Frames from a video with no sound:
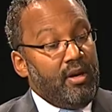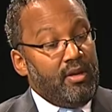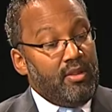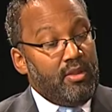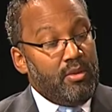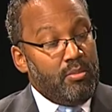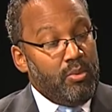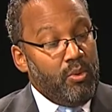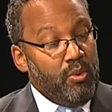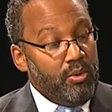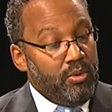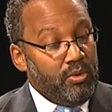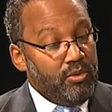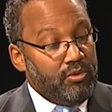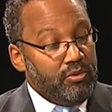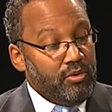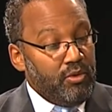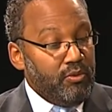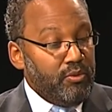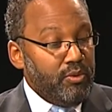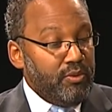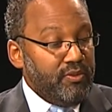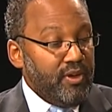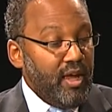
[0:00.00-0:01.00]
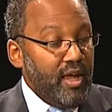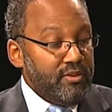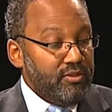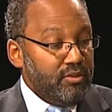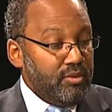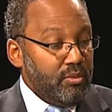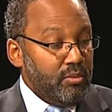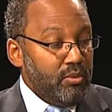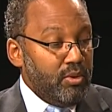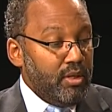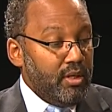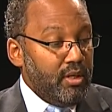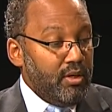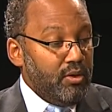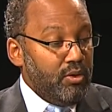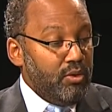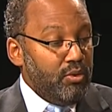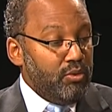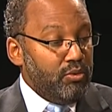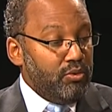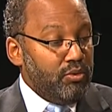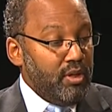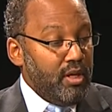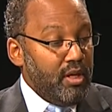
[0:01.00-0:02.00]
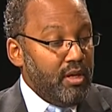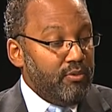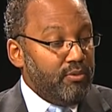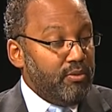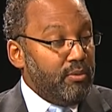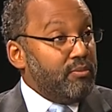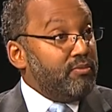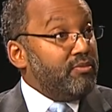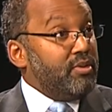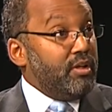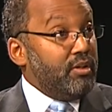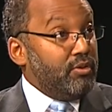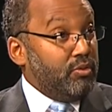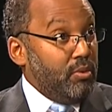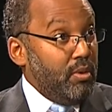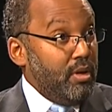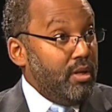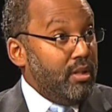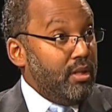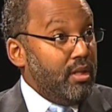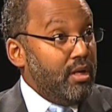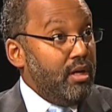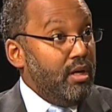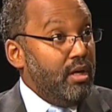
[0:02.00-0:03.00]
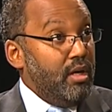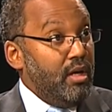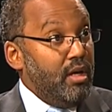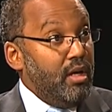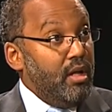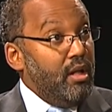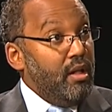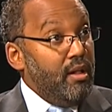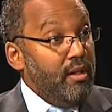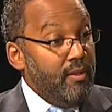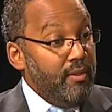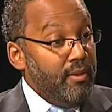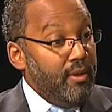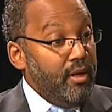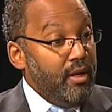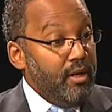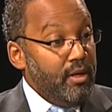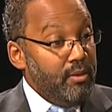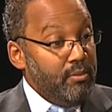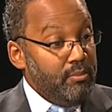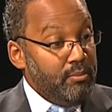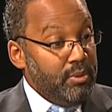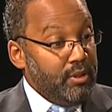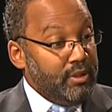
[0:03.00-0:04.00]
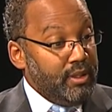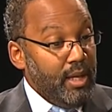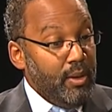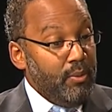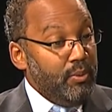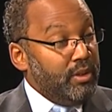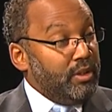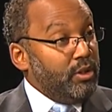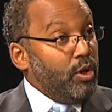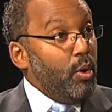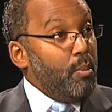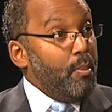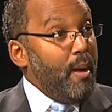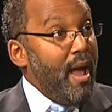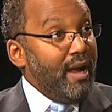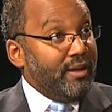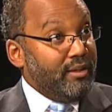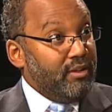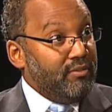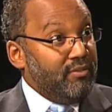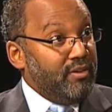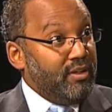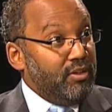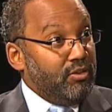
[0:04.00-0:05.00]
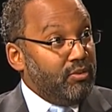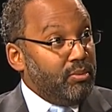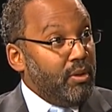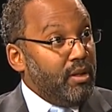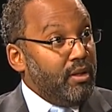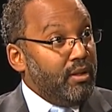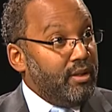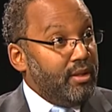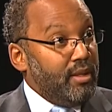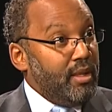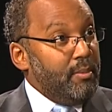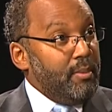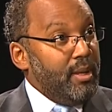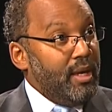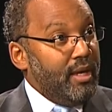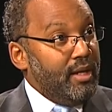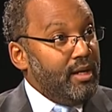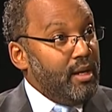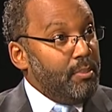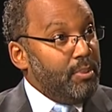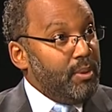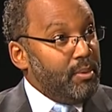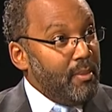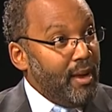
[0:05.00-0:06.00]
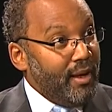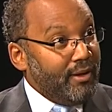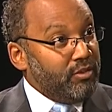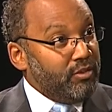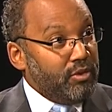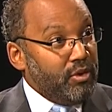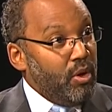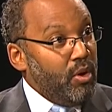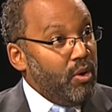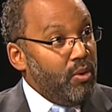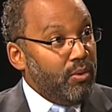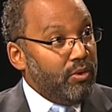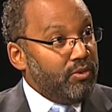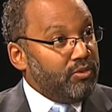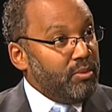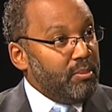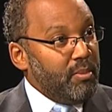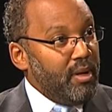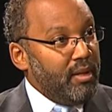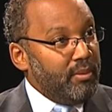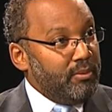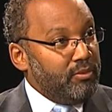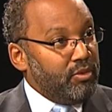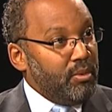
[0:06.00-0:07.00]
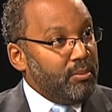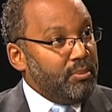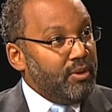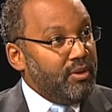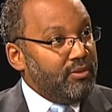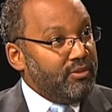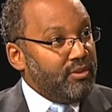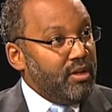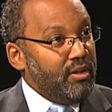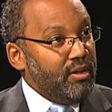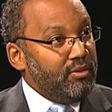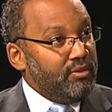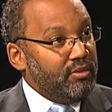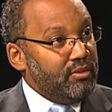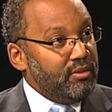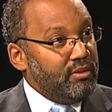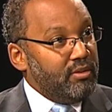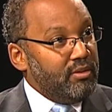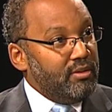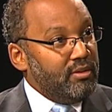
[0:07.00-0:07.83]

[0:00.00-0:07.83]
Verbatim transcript: of the border, so if we've got someone here who's, say, from Venezuela, but they wouldn't go back to Venezuela, they may end up in Mexico or somebody, sure. someplace else?